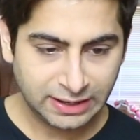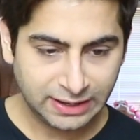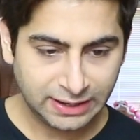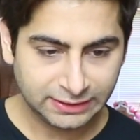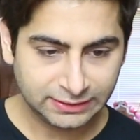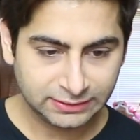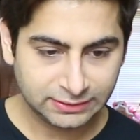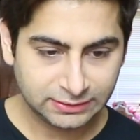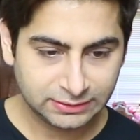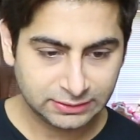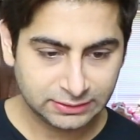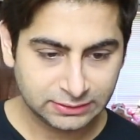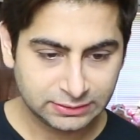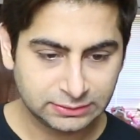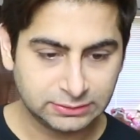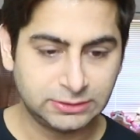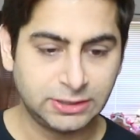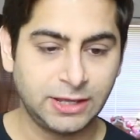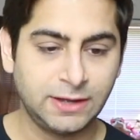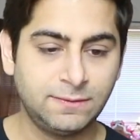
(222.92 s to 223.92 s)
I,
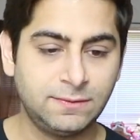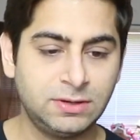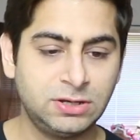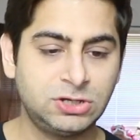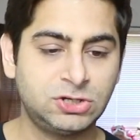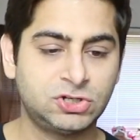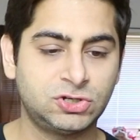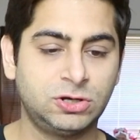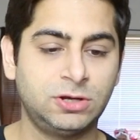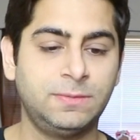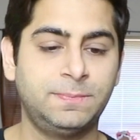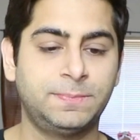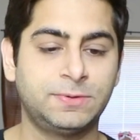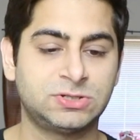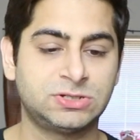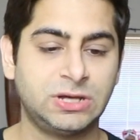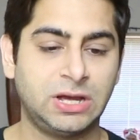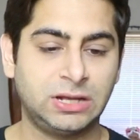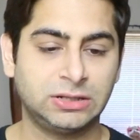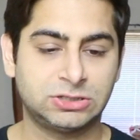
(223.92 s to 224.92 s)
Devi Sri
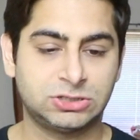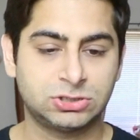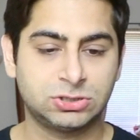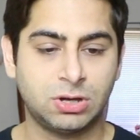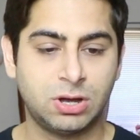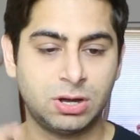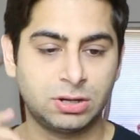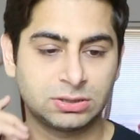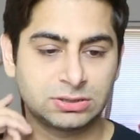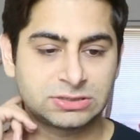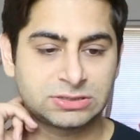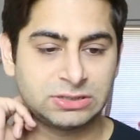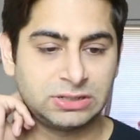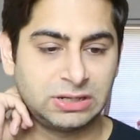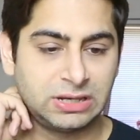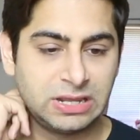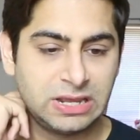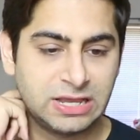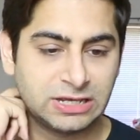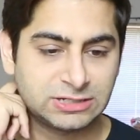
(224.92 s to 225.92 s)
Prasad songs.
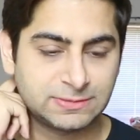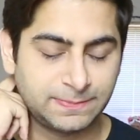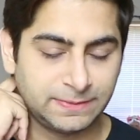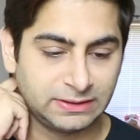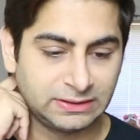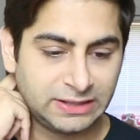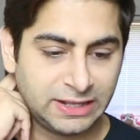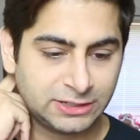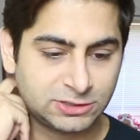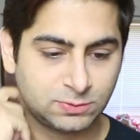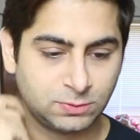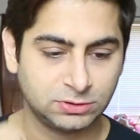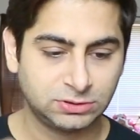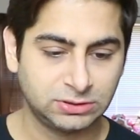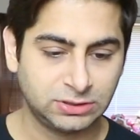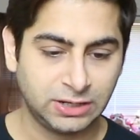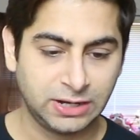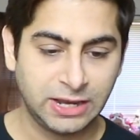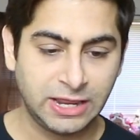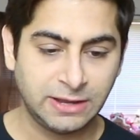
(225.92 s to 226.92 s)
D S P. That's
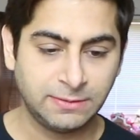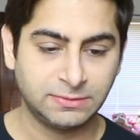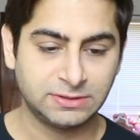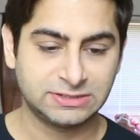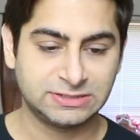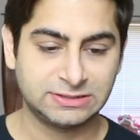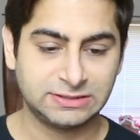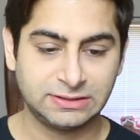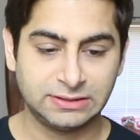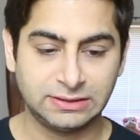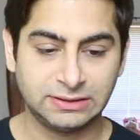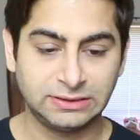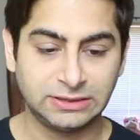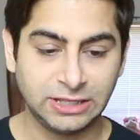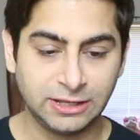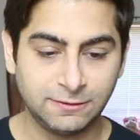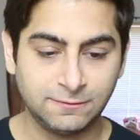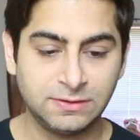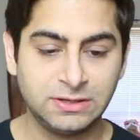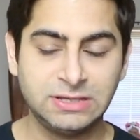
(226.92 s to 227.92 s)
what the name is.
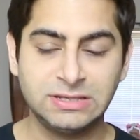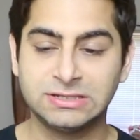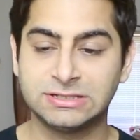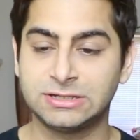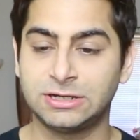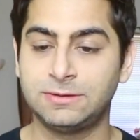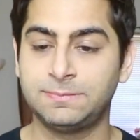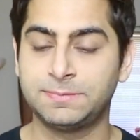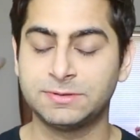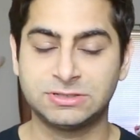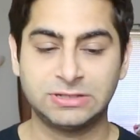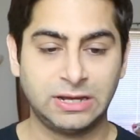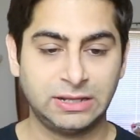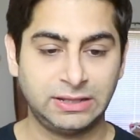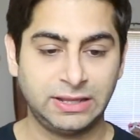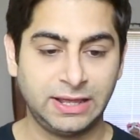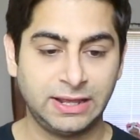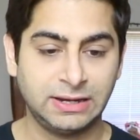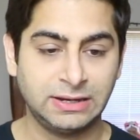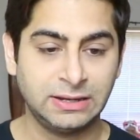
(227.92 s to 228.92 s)
Devi Sri
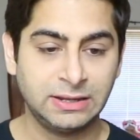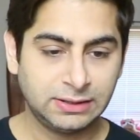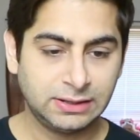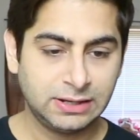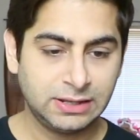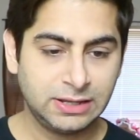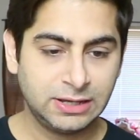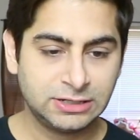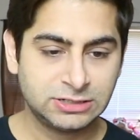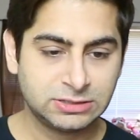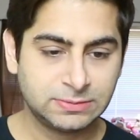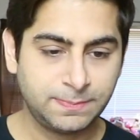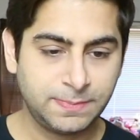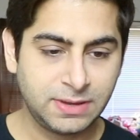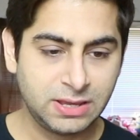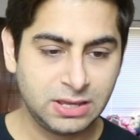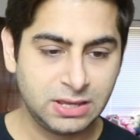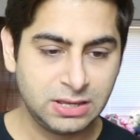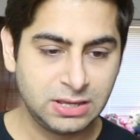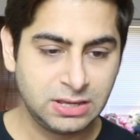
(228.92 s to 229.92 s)
Prasad. And D S
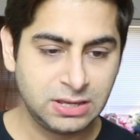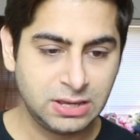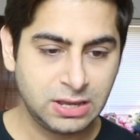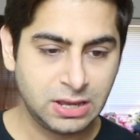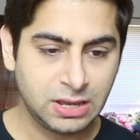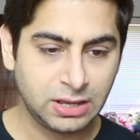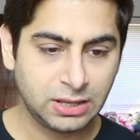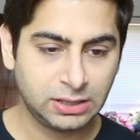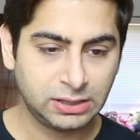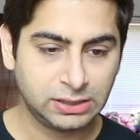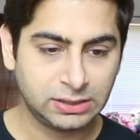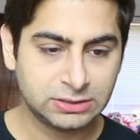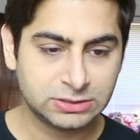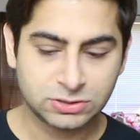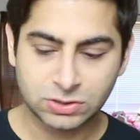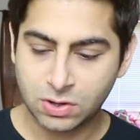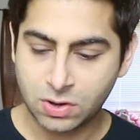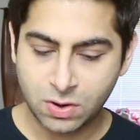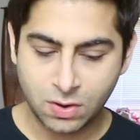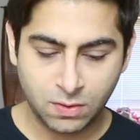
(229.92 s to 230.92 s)
P
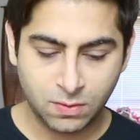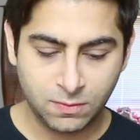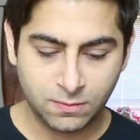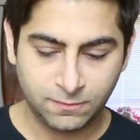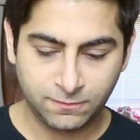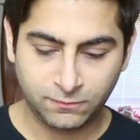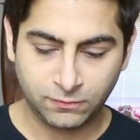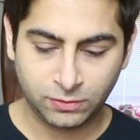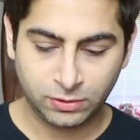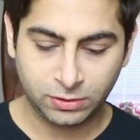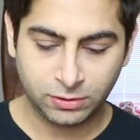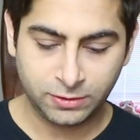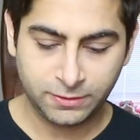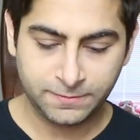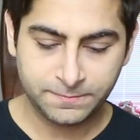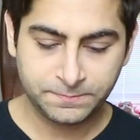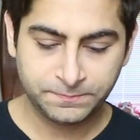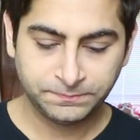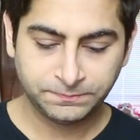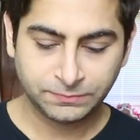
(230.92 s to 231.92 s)
is known
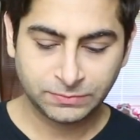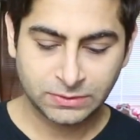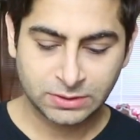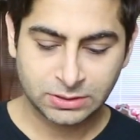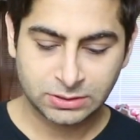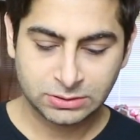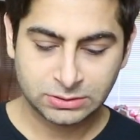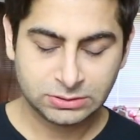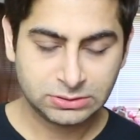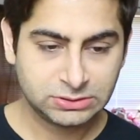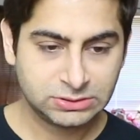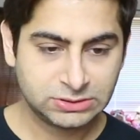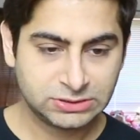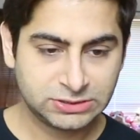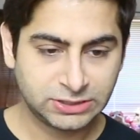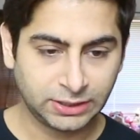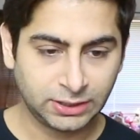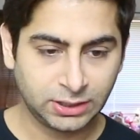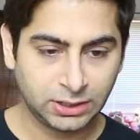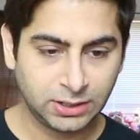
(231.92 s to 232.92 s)
for
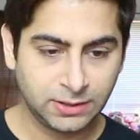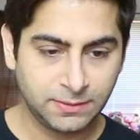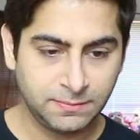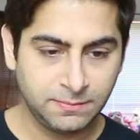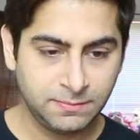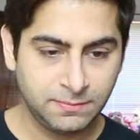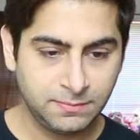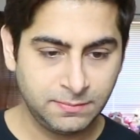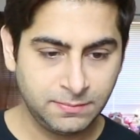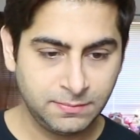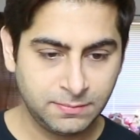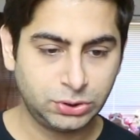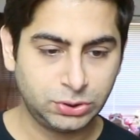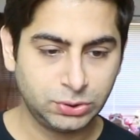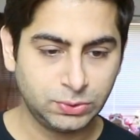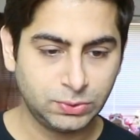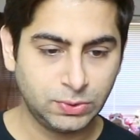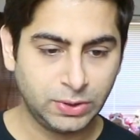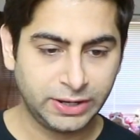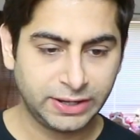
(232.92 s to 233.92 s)
Singham
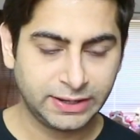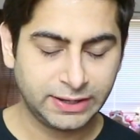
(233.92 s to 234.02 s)
two, I